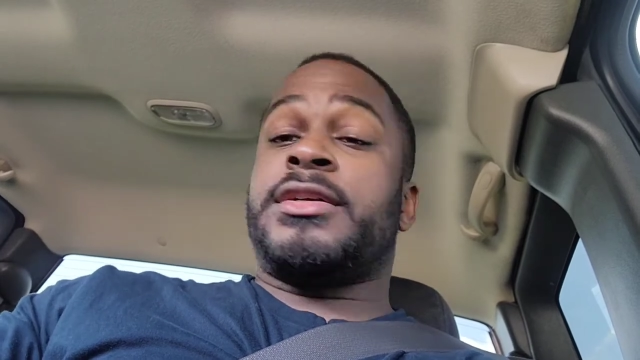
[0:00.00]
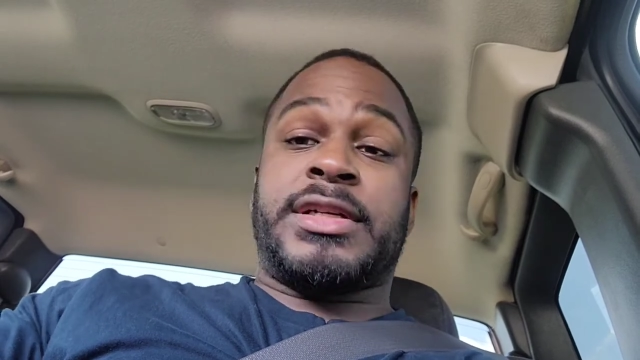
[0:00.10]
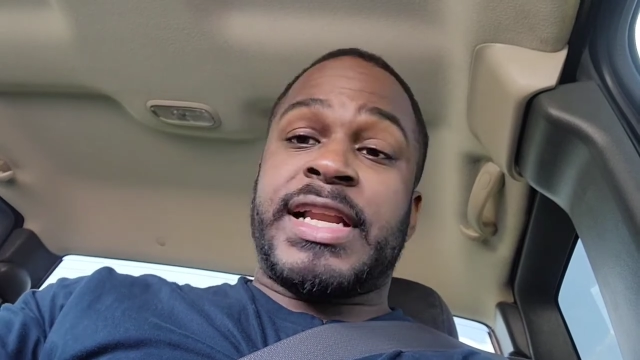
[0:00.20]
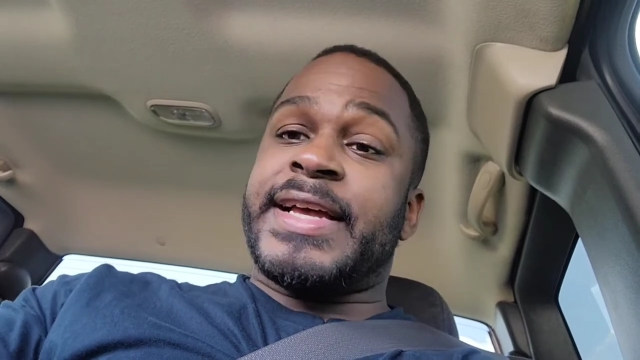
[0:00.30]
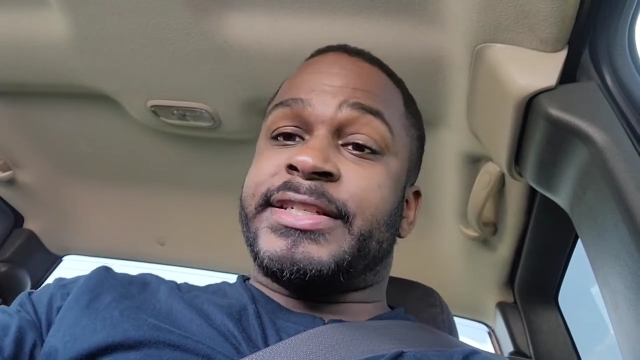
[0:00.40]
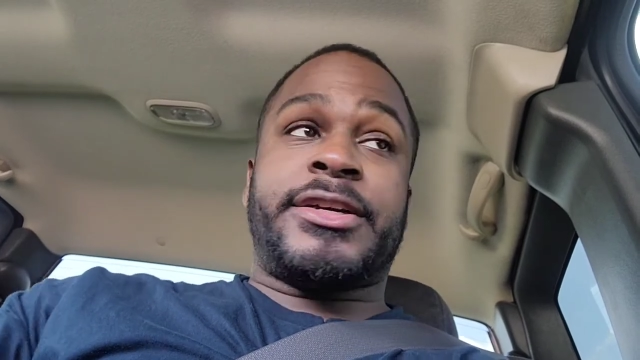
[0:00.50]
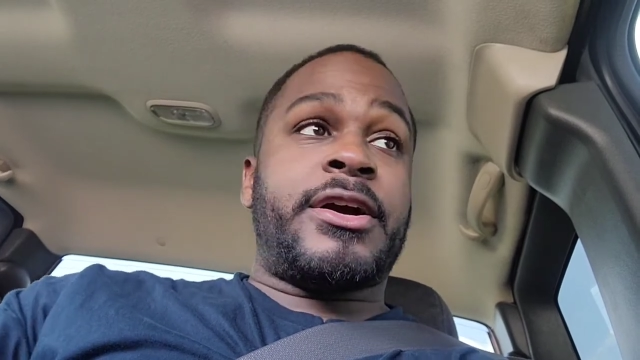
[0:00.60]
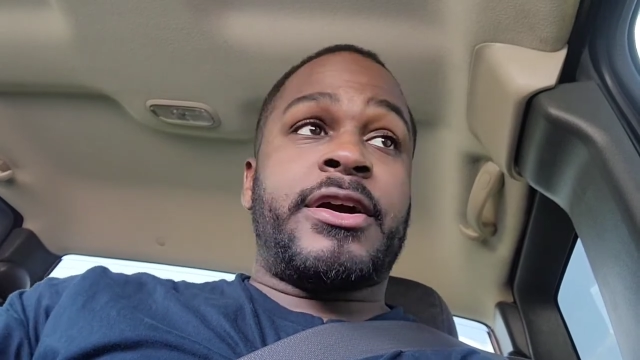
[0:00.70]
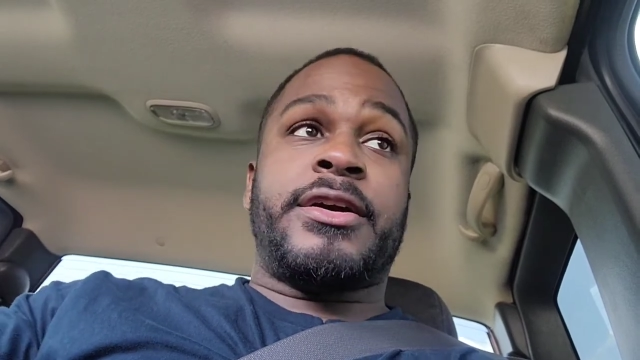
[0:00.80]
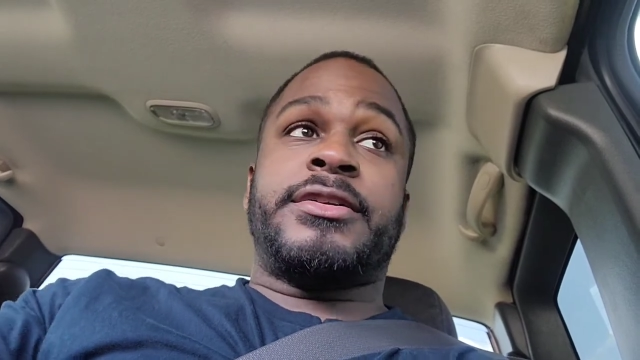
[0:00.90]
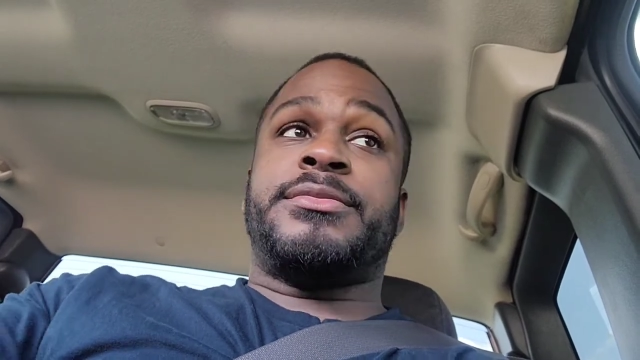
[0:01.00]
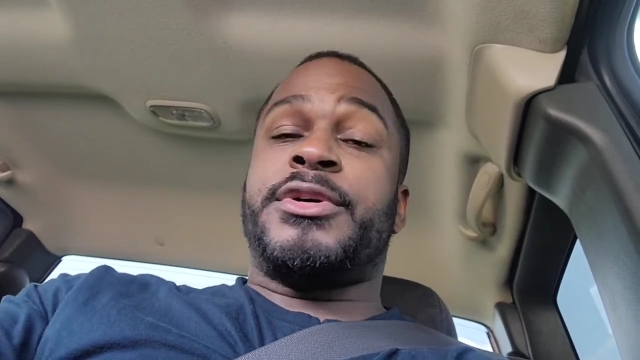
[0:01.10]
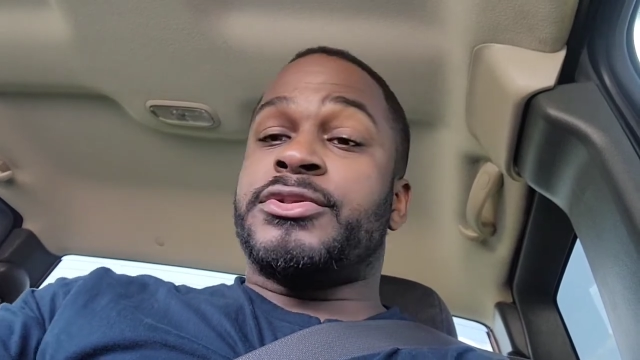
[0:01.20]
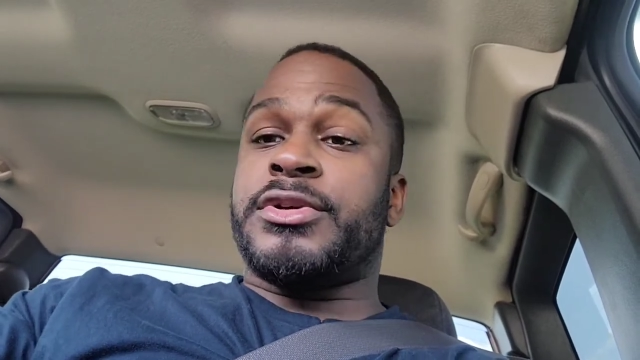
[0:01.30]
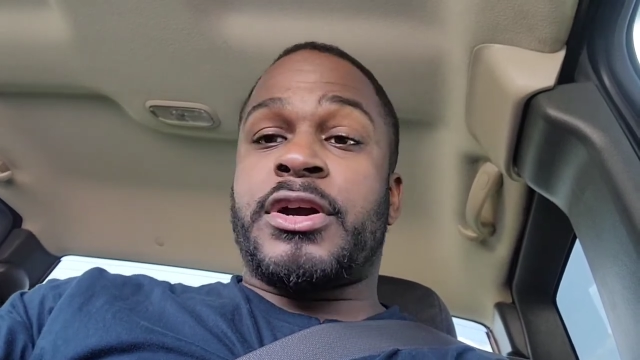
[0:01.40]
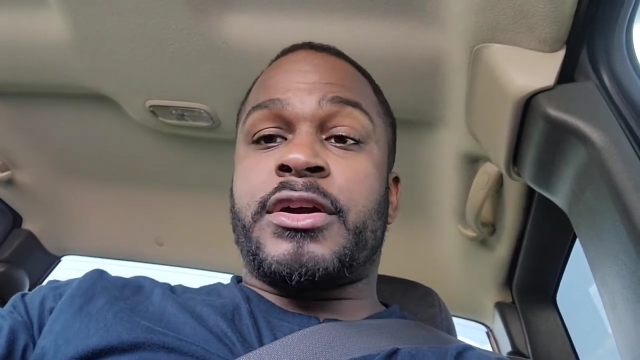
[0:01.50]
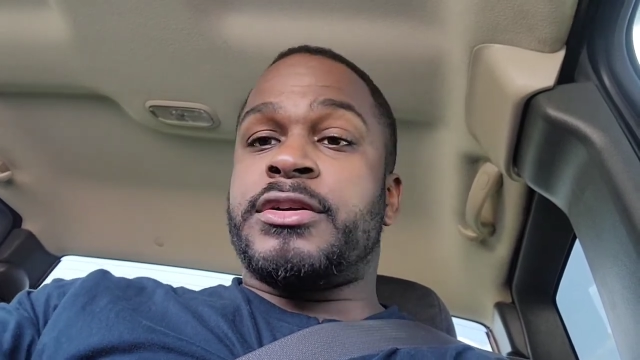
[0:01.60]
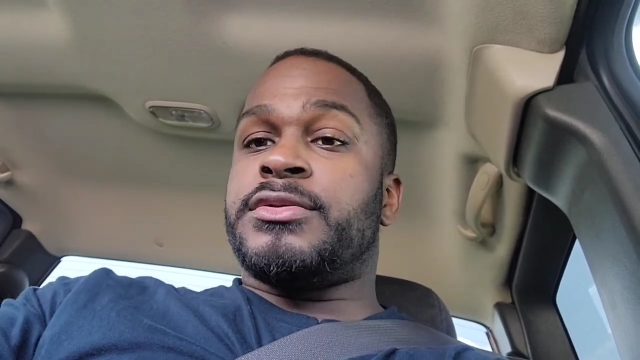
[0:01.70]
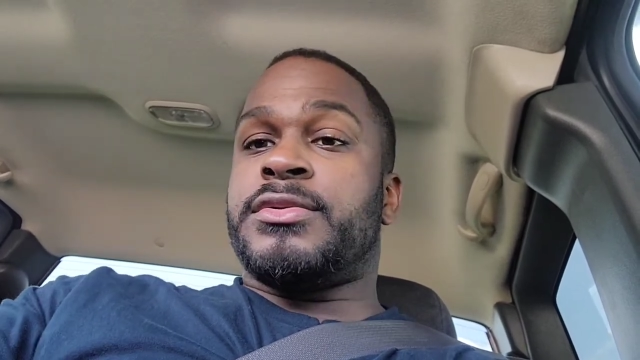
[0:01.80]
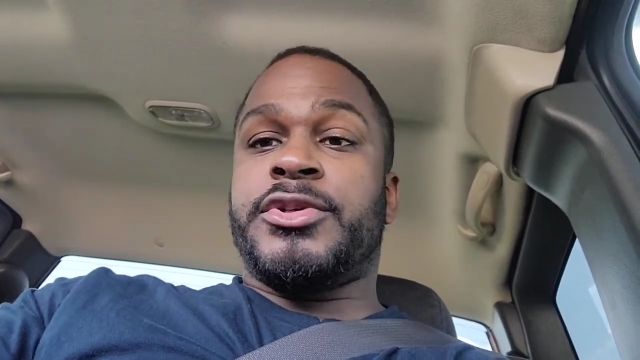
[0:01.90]
classic cars, muscle
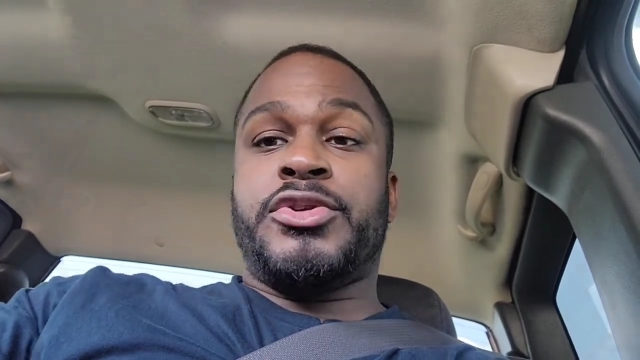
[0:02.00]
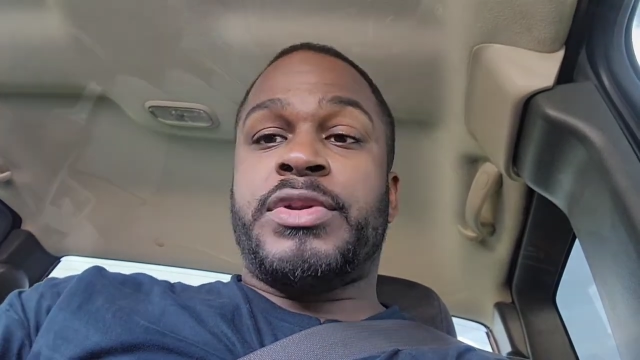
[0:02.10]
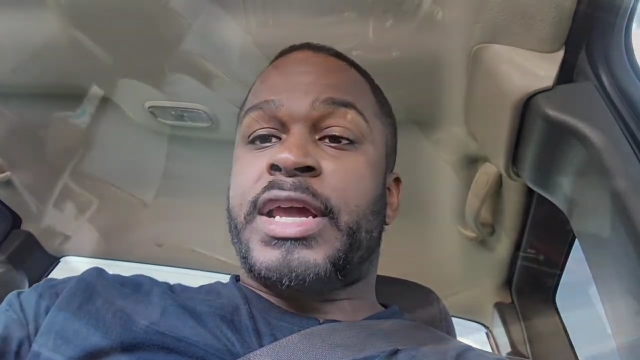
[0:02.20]
cars, you name